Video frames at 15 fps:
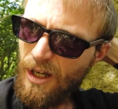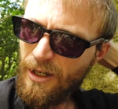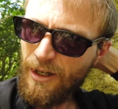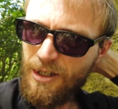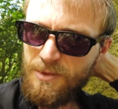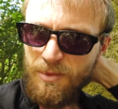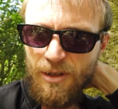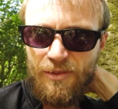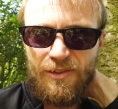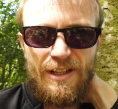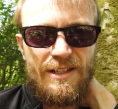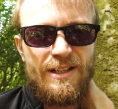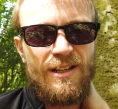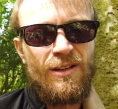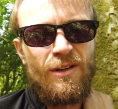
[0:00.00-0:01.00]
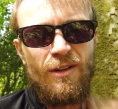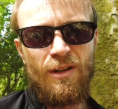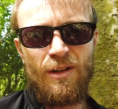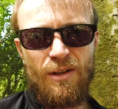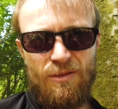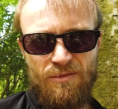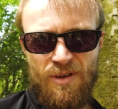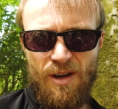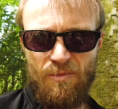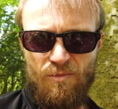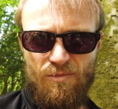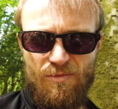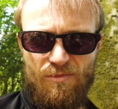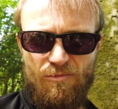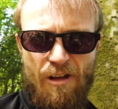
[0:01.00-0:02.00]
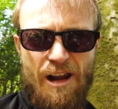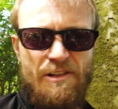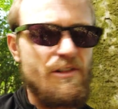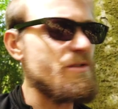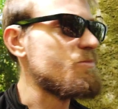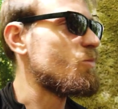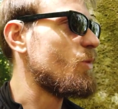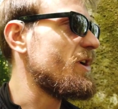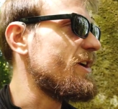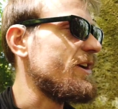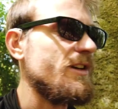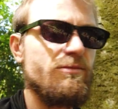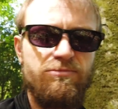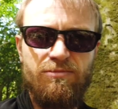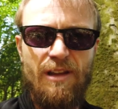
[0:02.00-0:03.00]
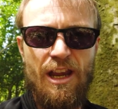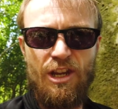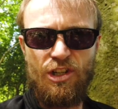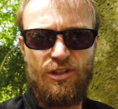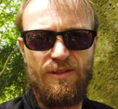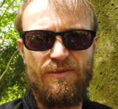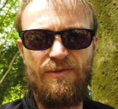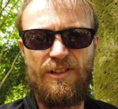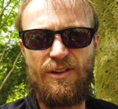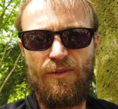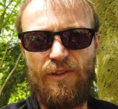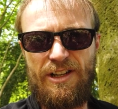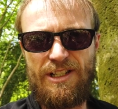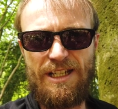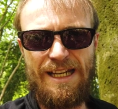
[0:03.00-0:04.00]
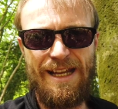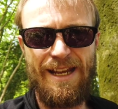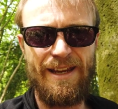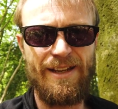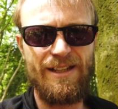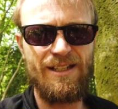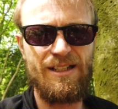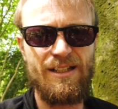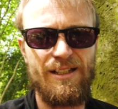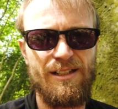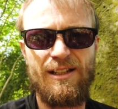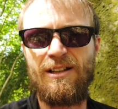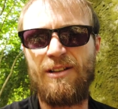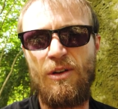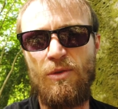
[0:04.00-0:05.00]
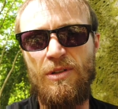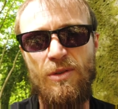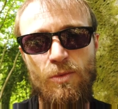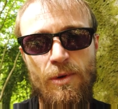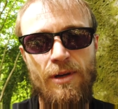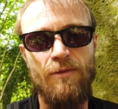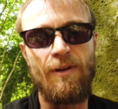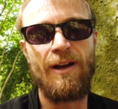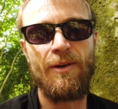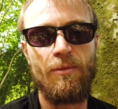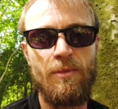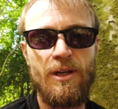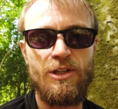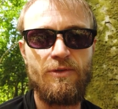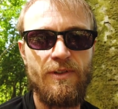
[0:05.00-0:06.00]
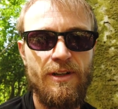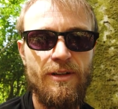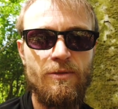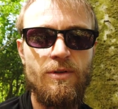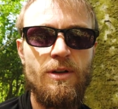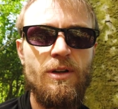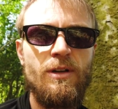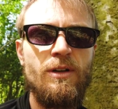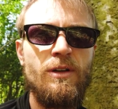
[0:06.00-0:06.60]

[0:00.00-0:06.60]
Hi guys, Plymouth Fenns here. Right, random weird-ish video for you today. And I know it's a weird random-ish video.